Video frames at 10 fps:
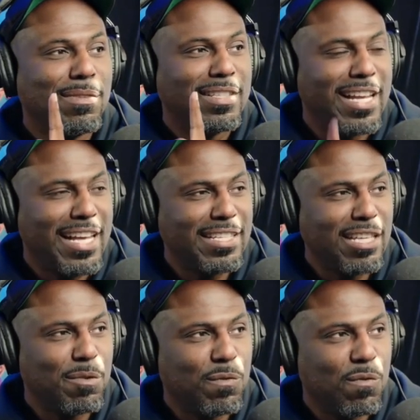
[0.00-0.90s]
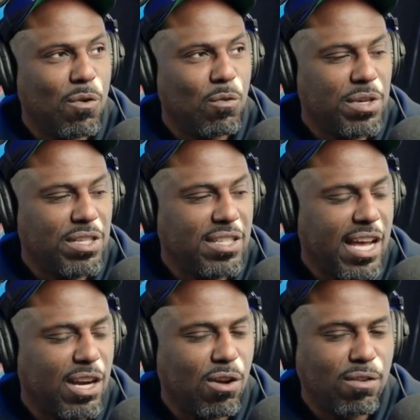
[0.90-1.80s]
The last thing before we
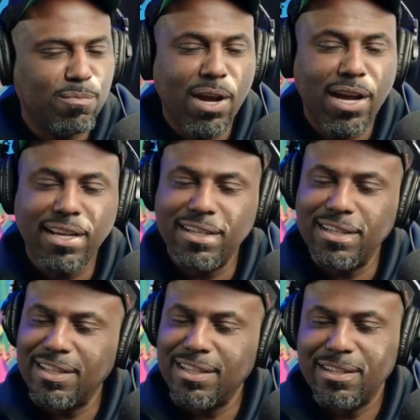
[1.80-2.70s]
sign off, Brian,